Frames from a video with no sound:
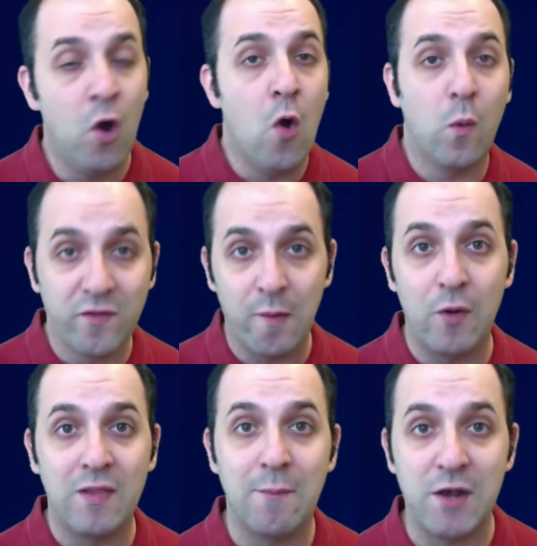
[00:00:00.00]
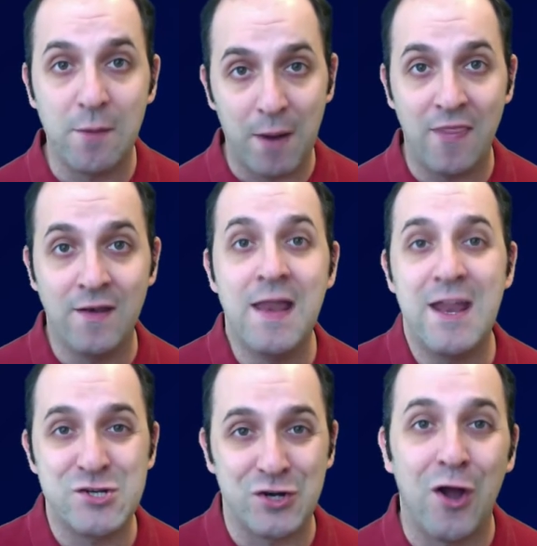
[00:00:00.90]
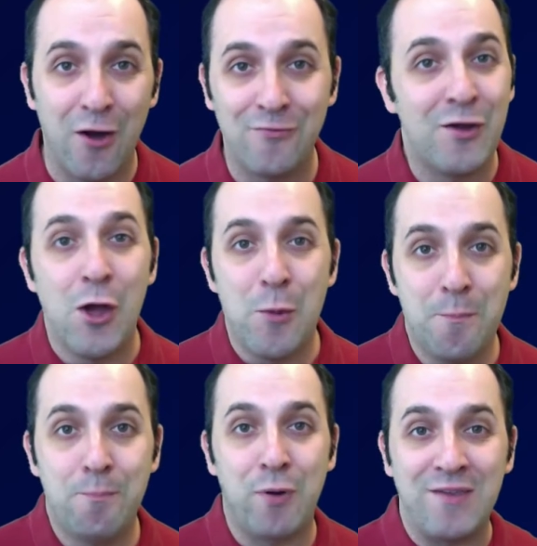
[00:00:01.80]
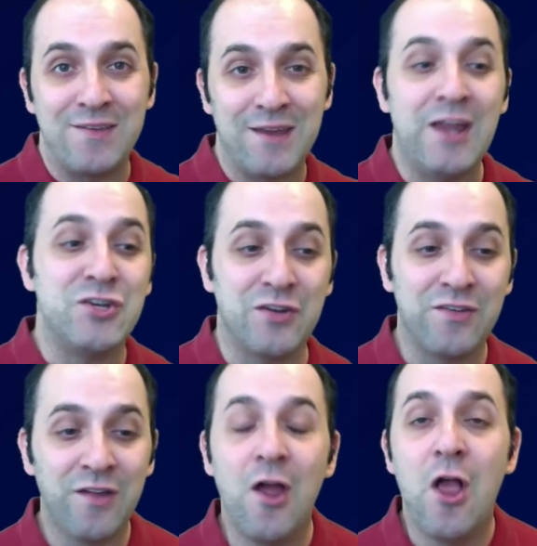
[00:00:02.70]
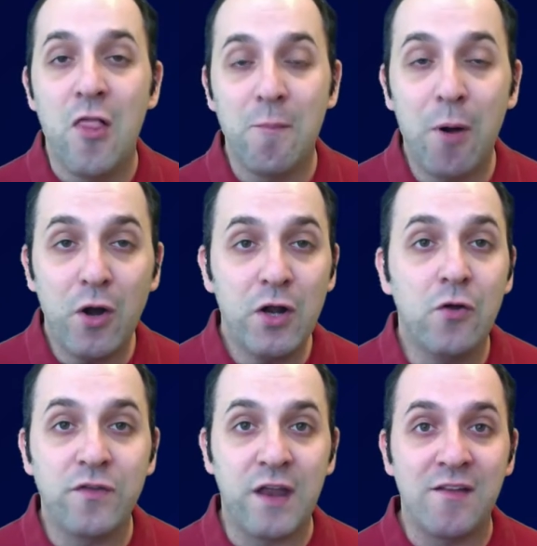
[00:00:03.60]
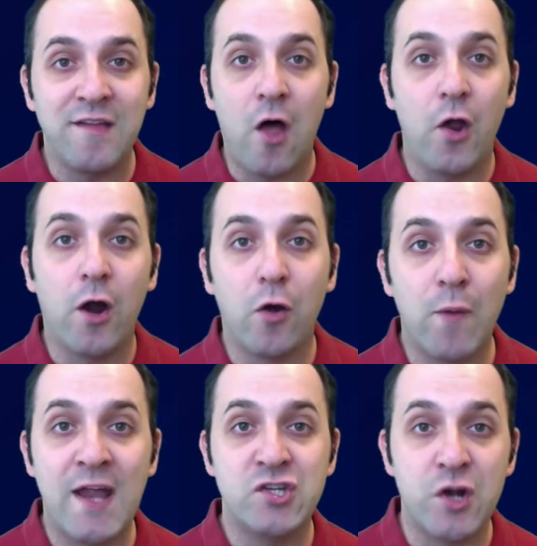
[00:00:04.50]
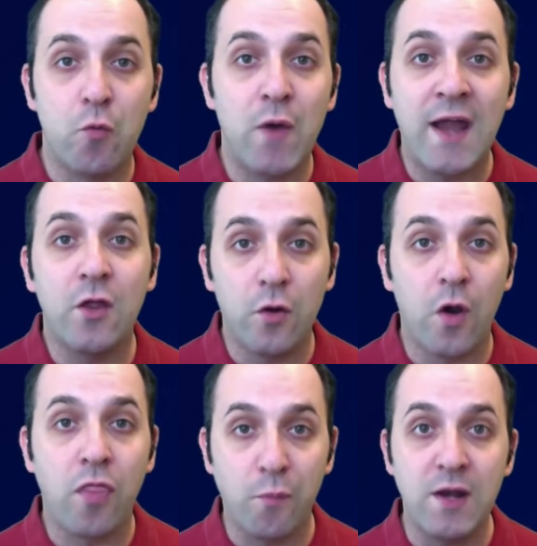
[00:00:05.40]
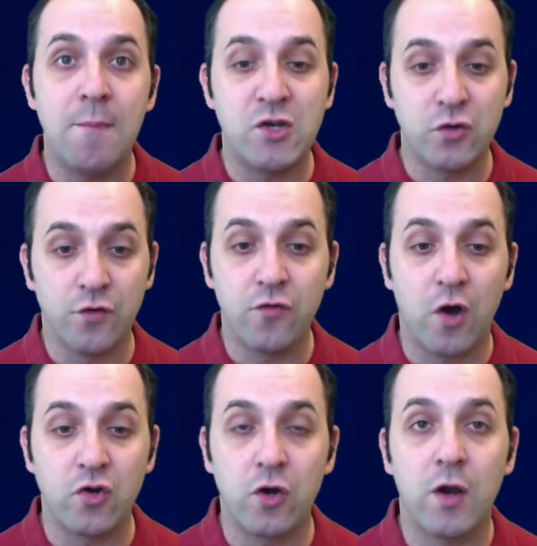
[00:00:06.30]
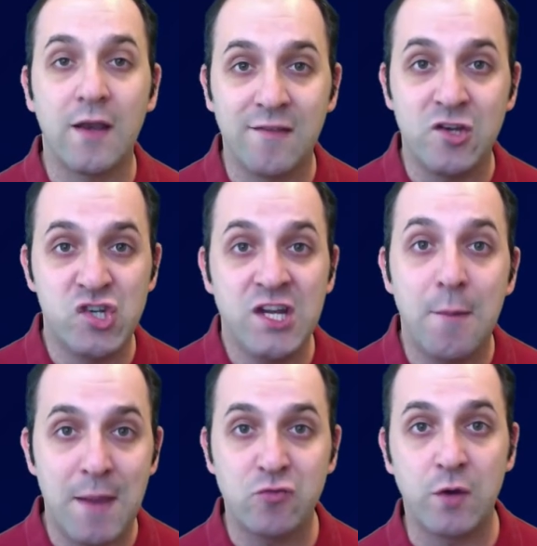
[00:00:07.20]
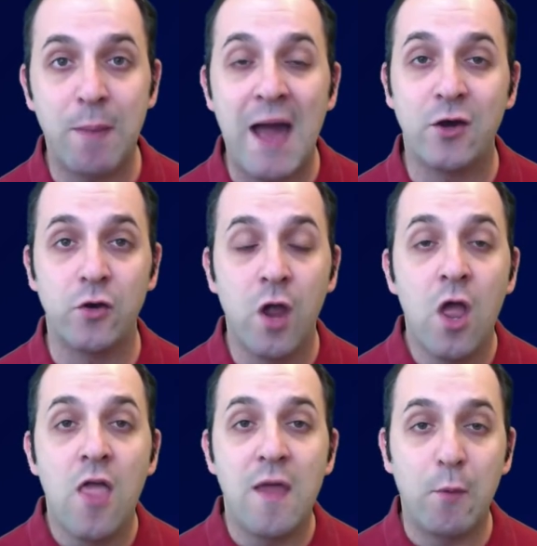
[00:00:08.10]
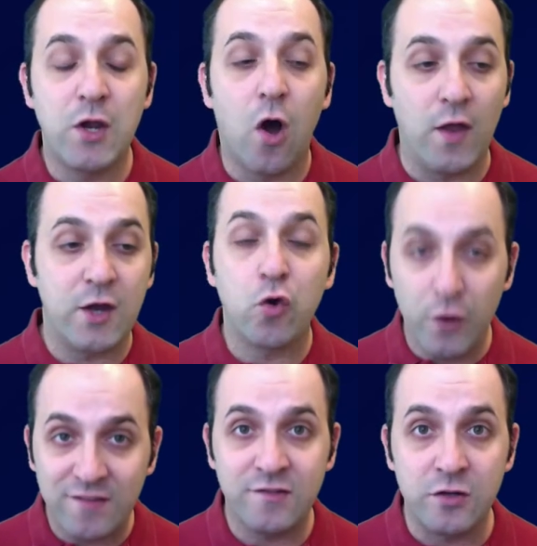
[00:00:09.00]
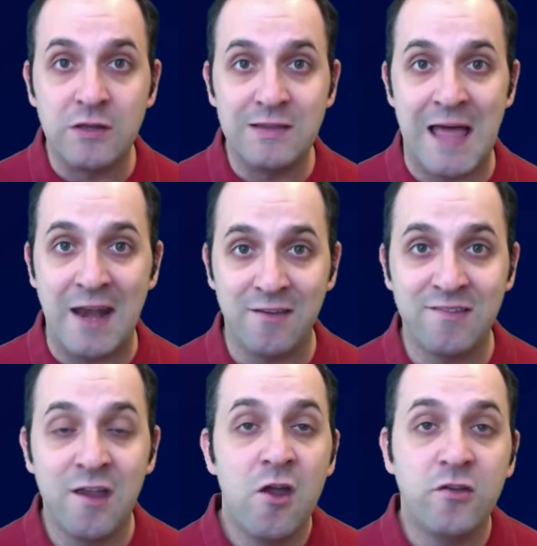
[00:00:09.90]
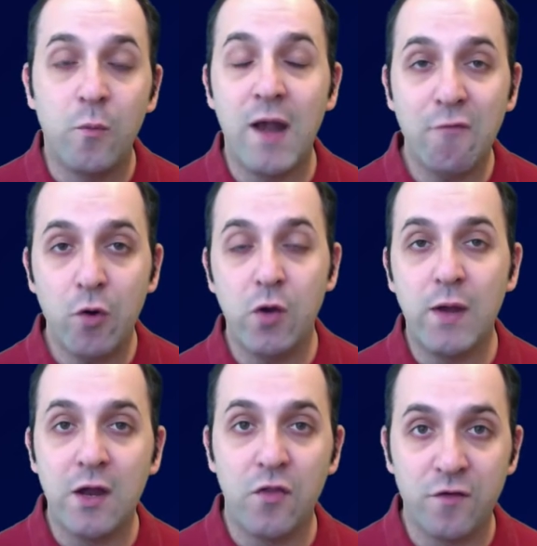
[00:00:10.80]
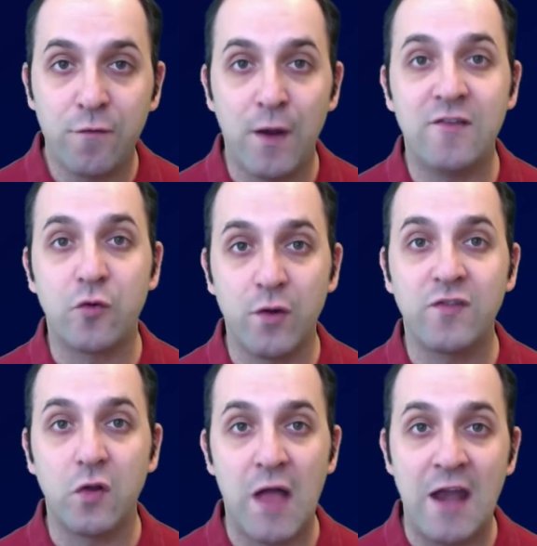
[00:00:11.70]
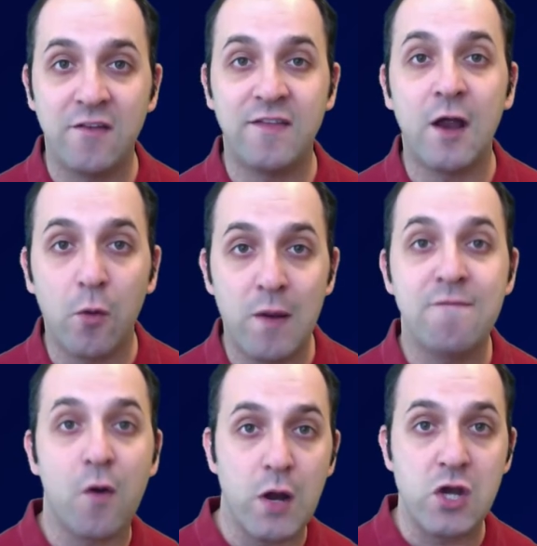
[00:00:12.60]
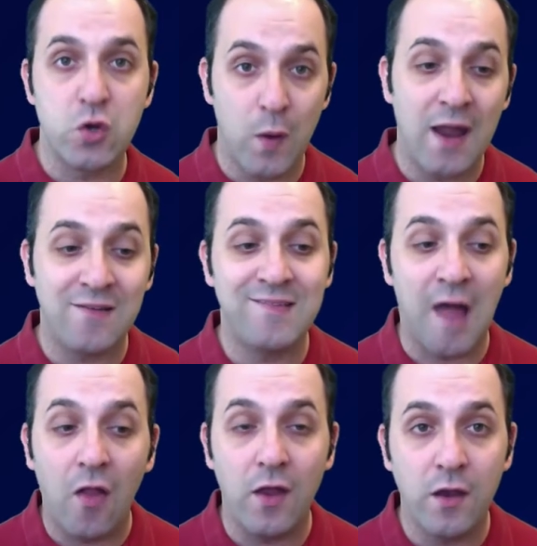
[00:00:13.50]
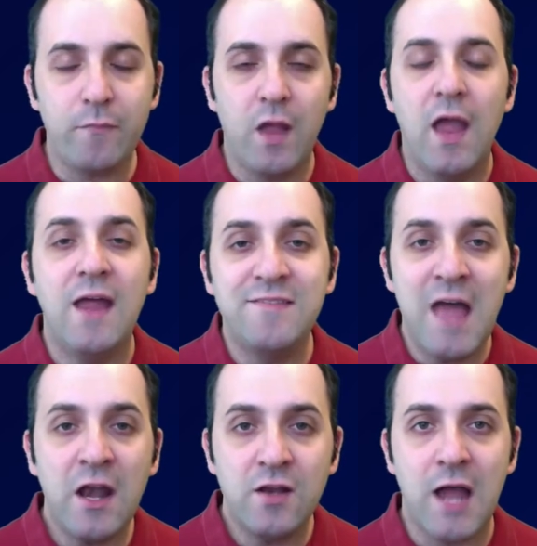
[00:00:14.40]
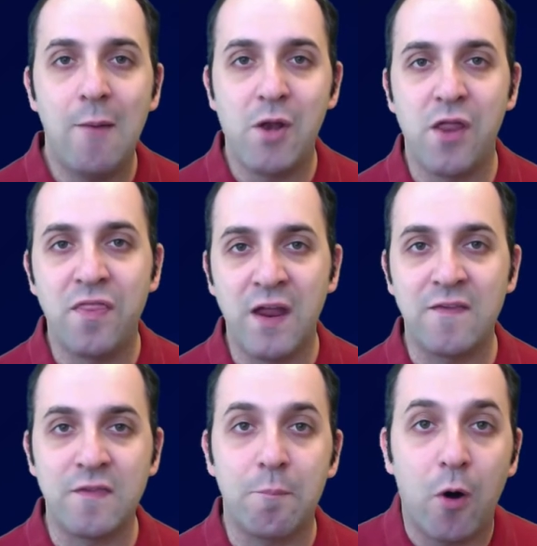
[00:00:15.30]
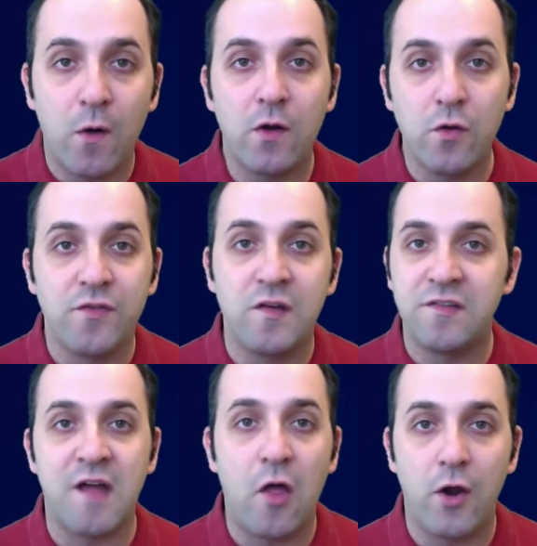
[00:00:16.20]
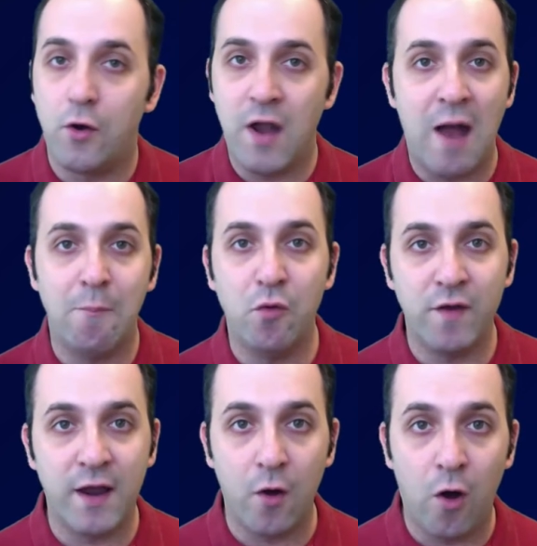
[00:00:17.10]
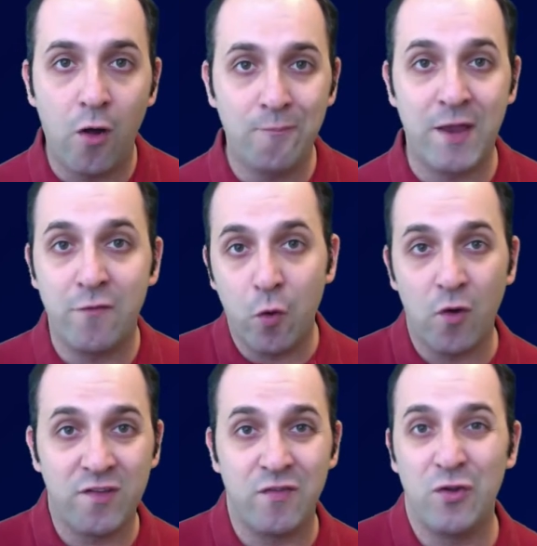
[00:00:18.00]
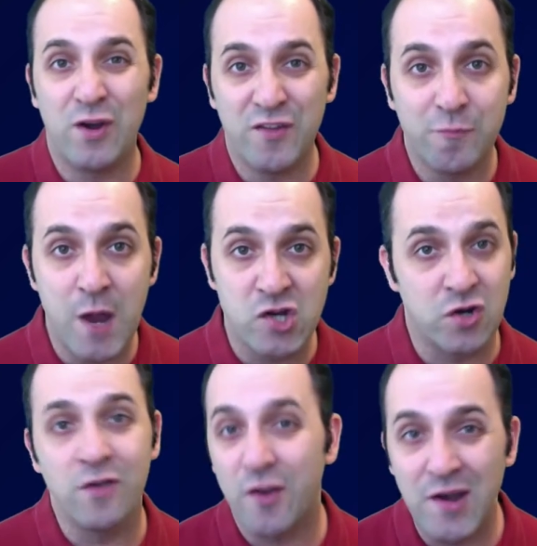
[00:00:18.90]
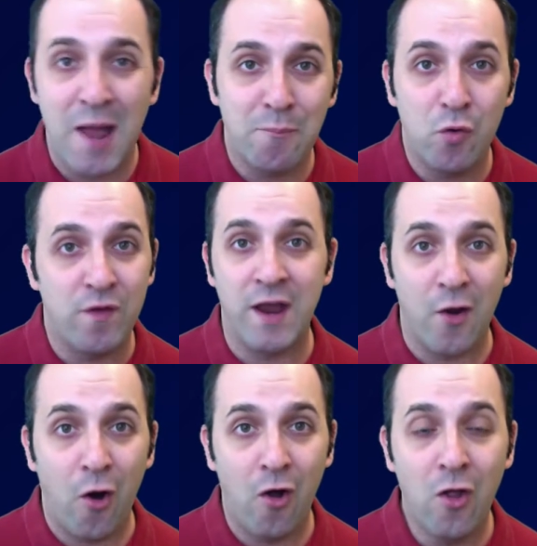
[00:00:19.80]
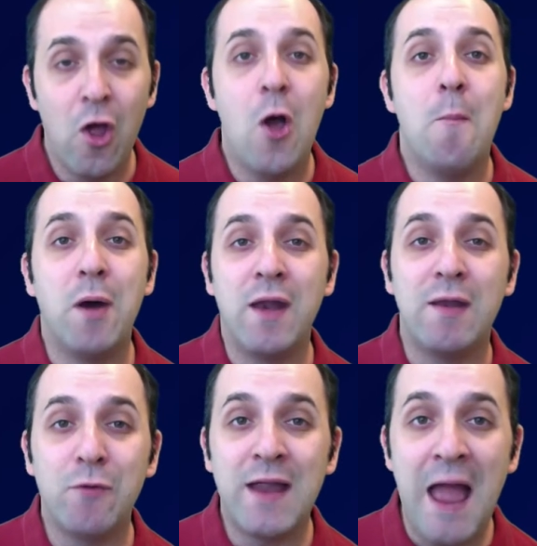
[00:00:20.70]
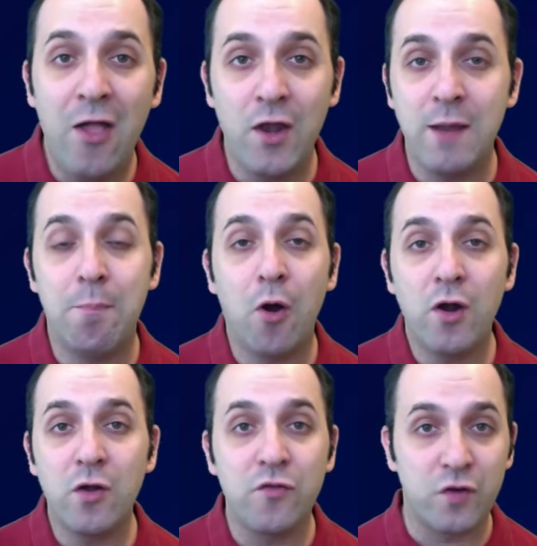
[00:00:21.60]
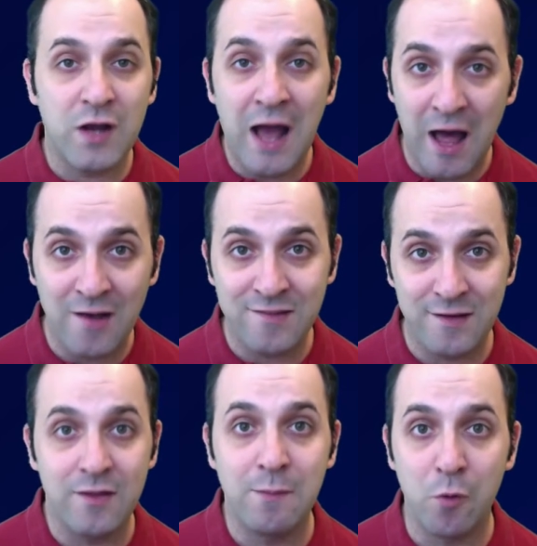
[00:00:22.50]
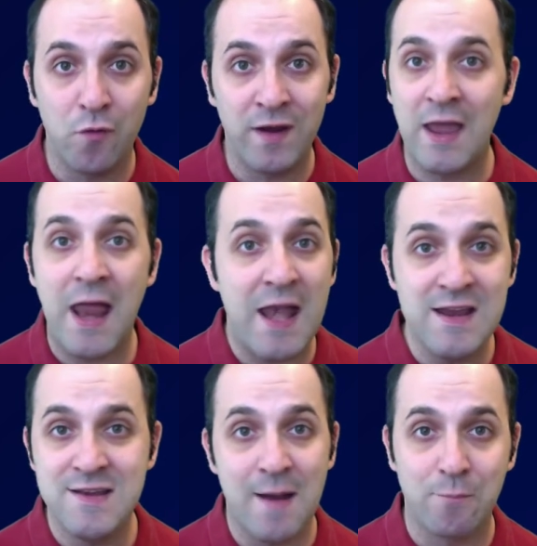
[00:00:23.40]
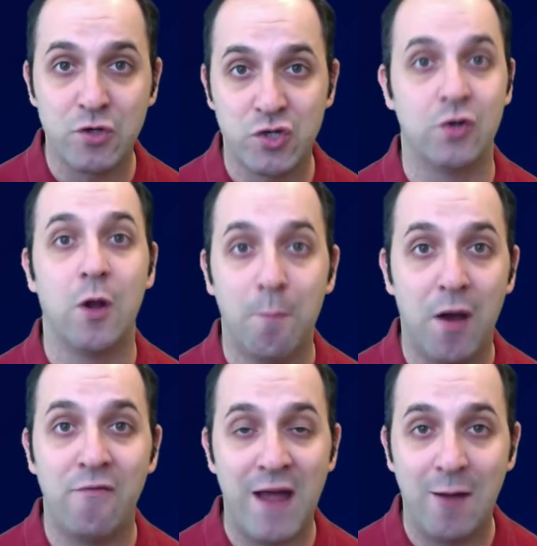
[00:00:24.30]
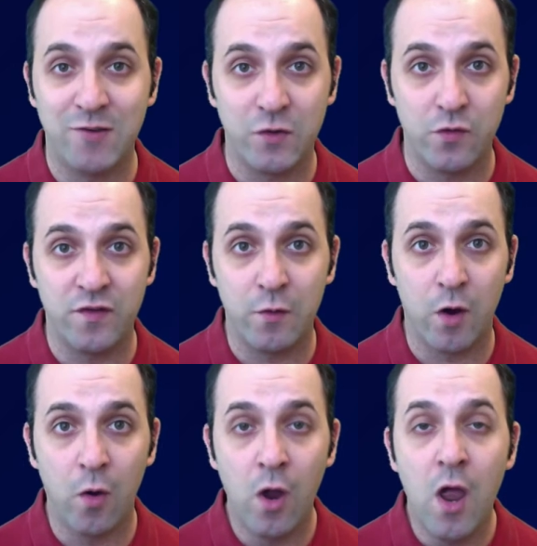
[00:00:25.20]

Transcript: We're somewhat limited by the nature of presentations. The particles in a solid are arranged in a regular three-dimensional structure. It's a geometric pattern that we call a crystal lattice. So whenever you hear this phrase crystal lattice, they are referring to a solid. It's not uncommon to think that the particles in a solid are not moving at all. And of course, if you look at this picture, they're not moving at all. But in reality, particles are constantly moving at any temperature above absolute zero.